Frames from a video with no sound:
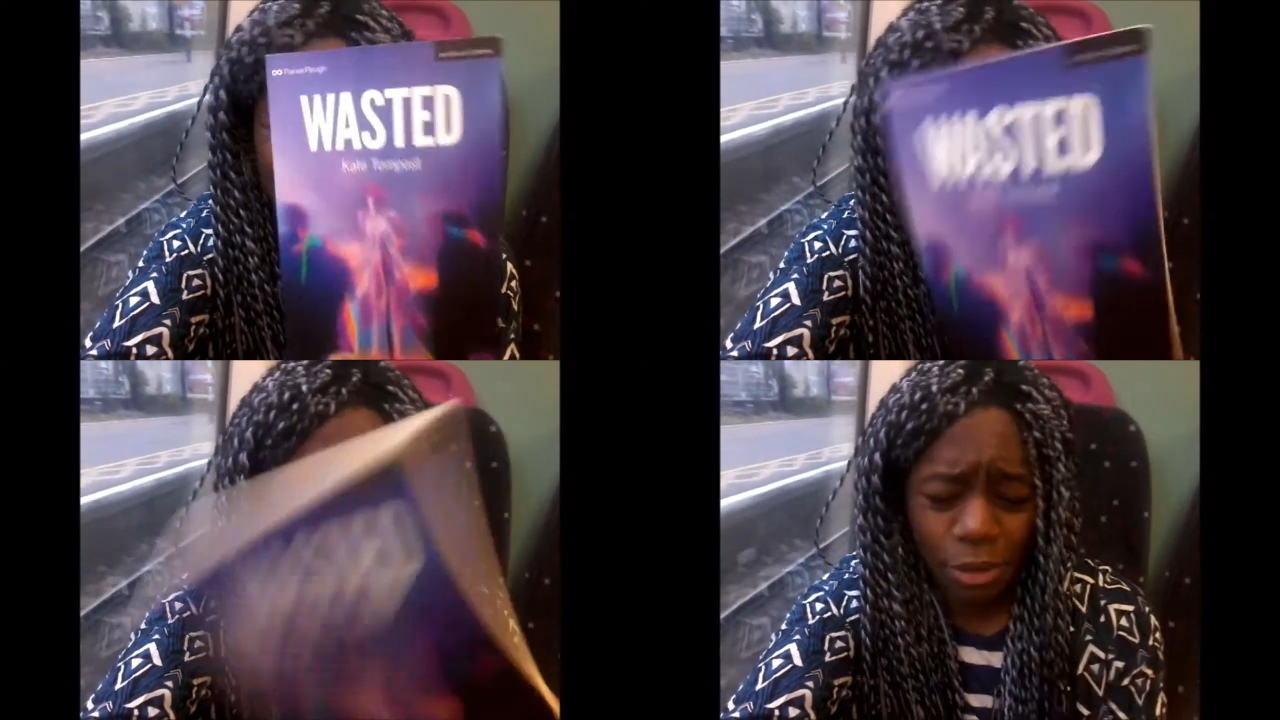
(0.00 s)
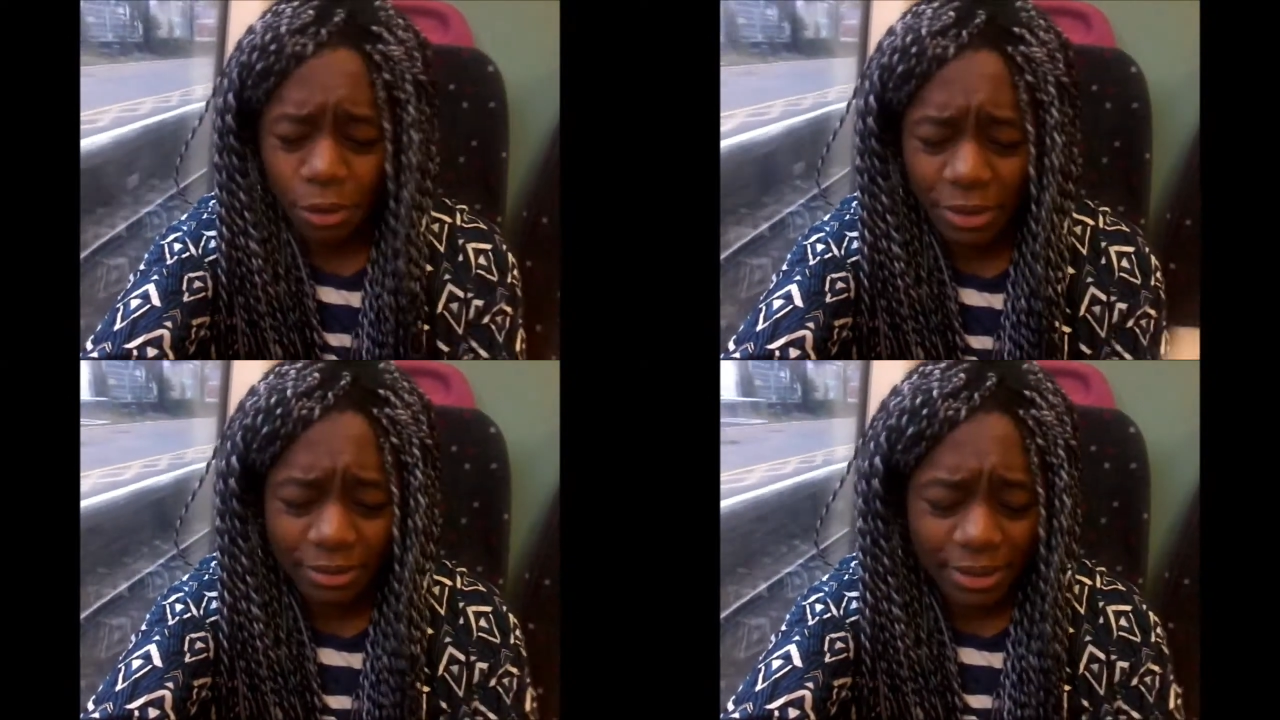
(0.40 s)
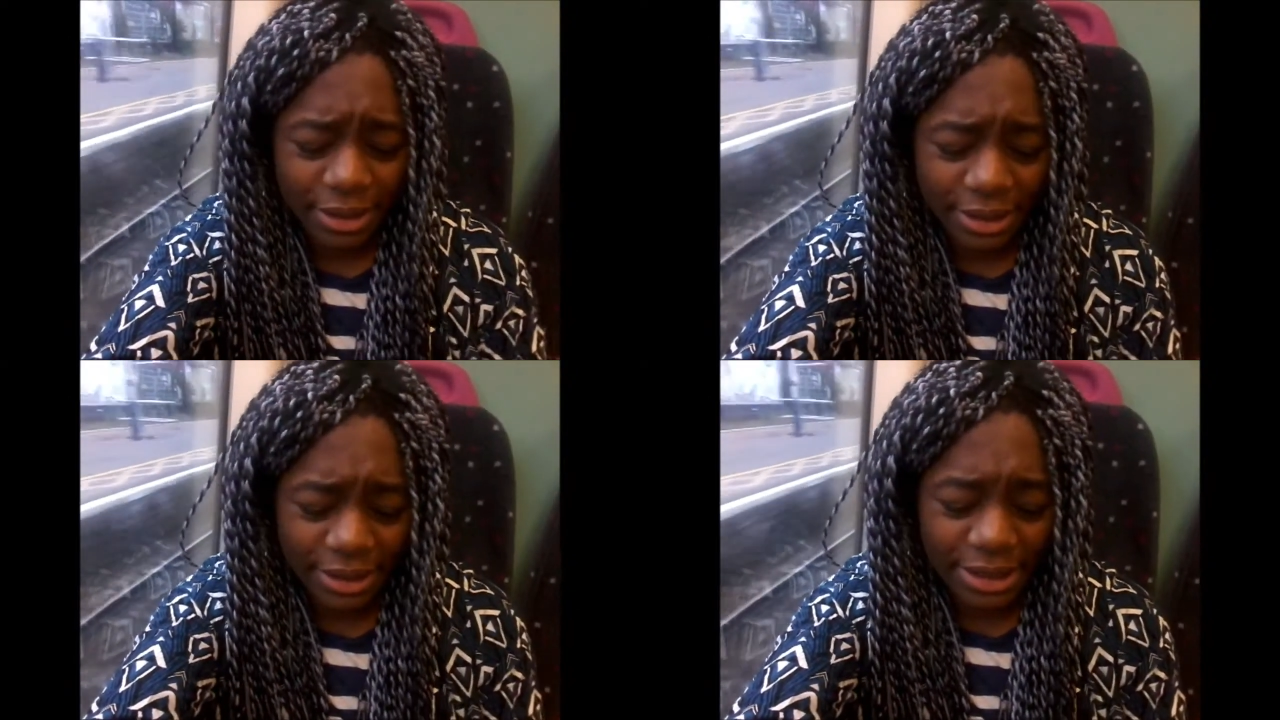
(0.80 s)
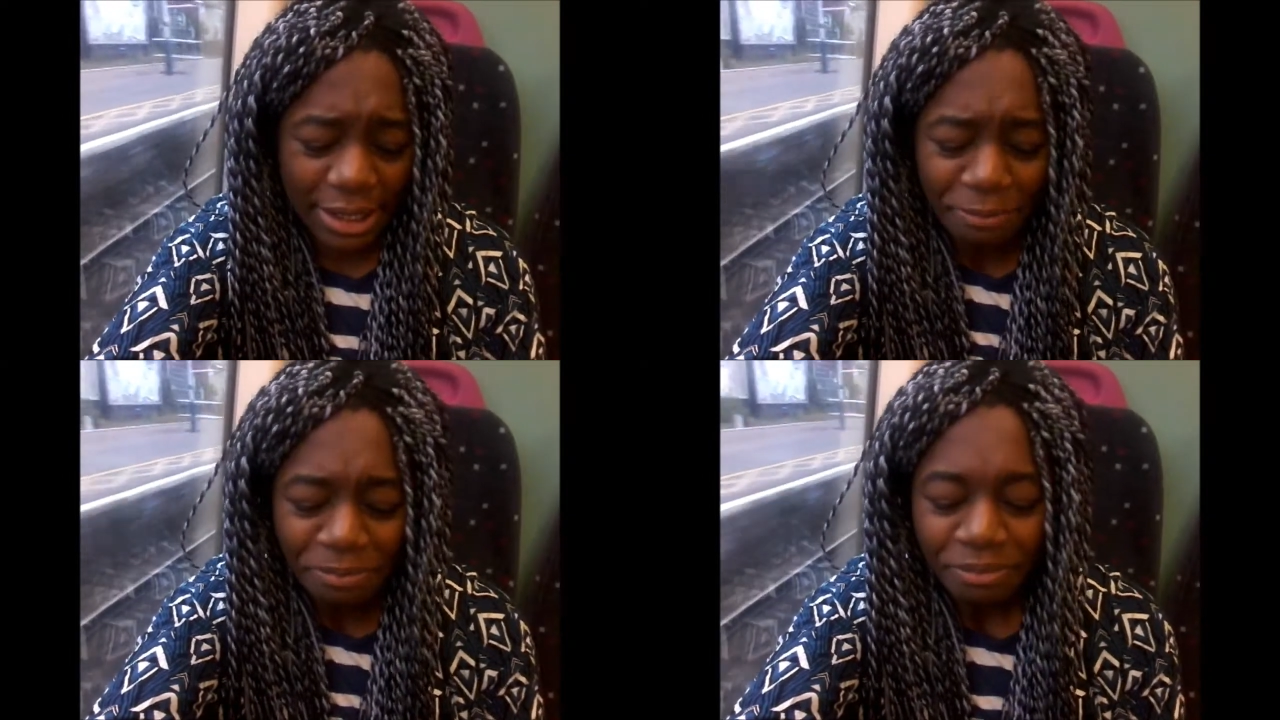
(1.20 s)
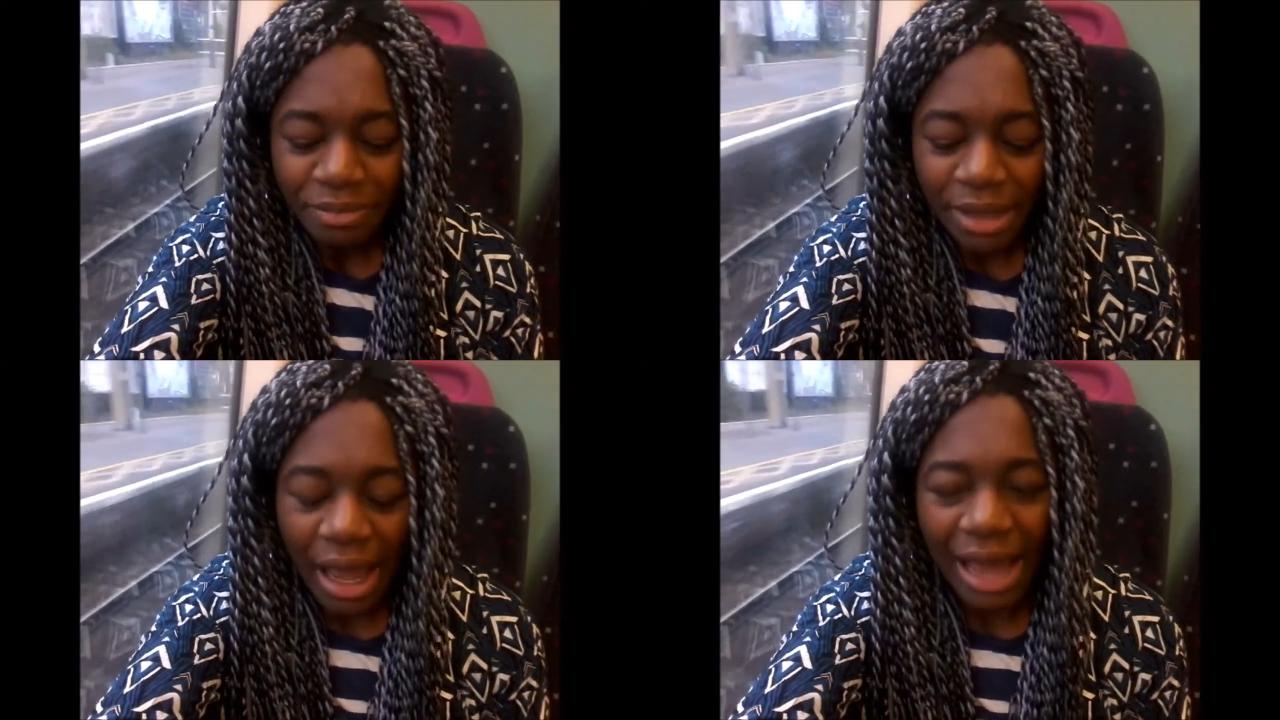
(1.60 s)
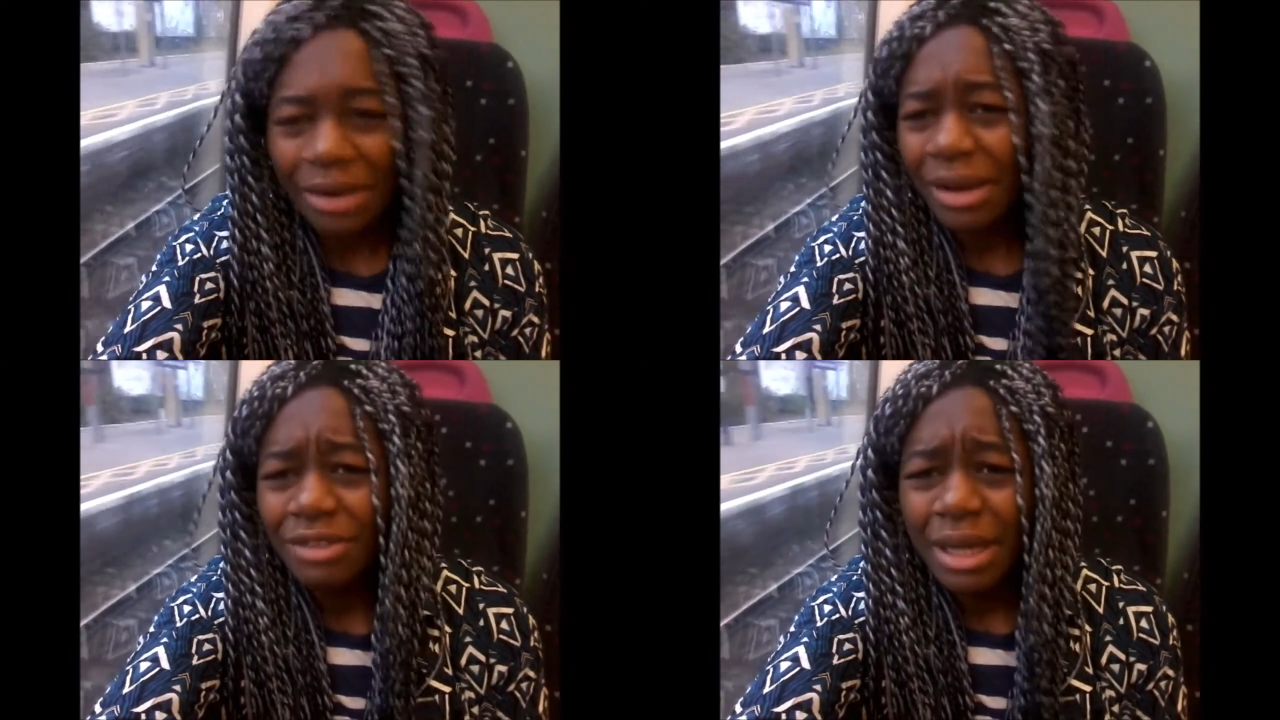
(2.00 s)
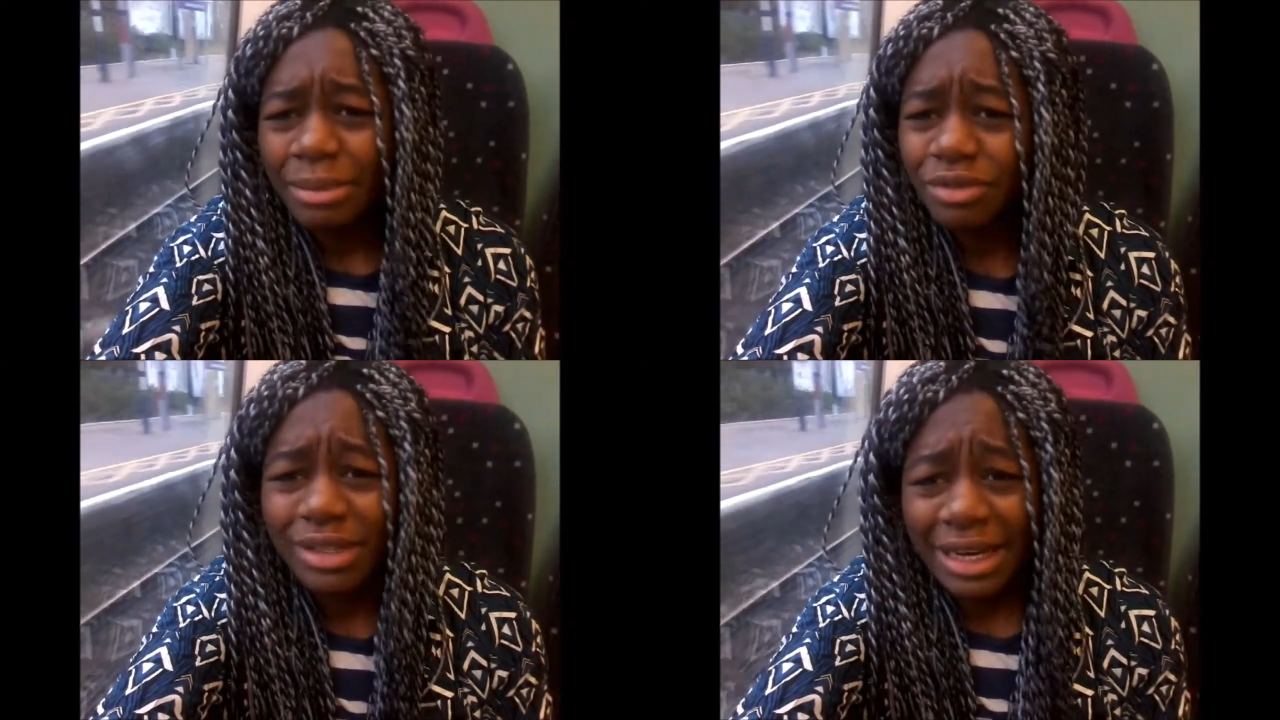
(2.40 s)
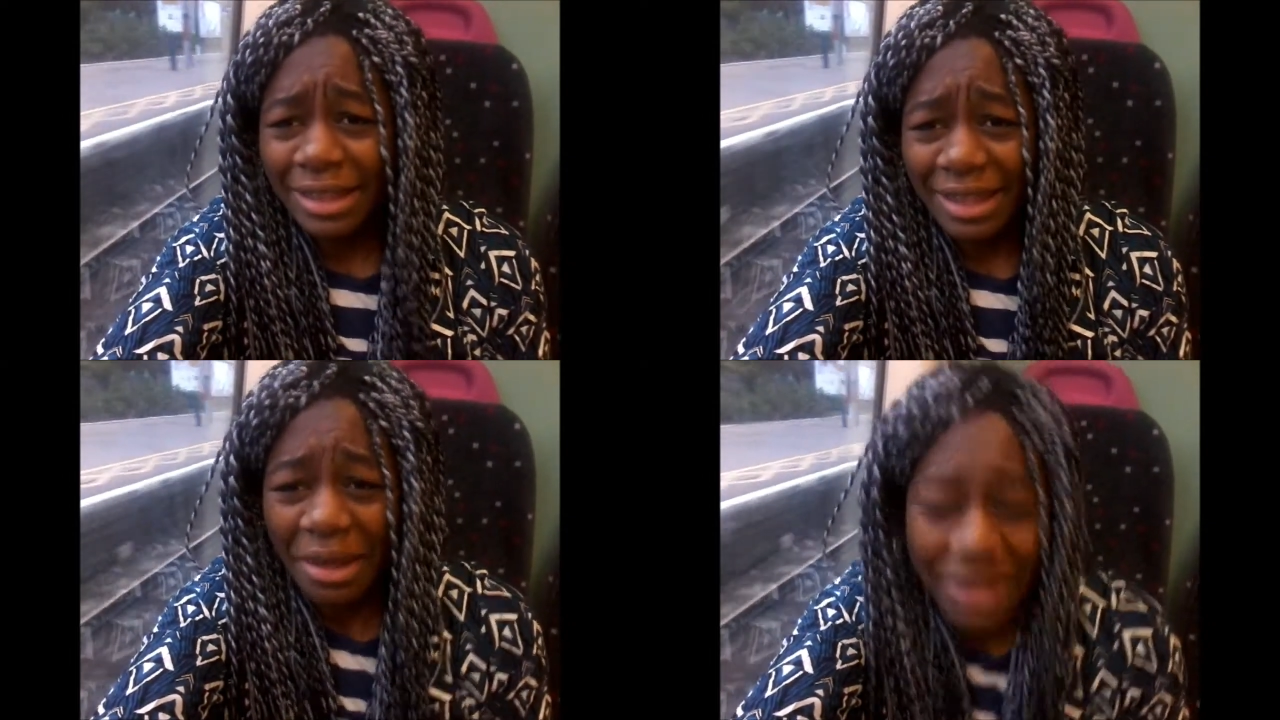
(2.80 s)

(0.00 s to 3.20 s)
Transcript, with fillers: plays at the moment because I don't have time to read anything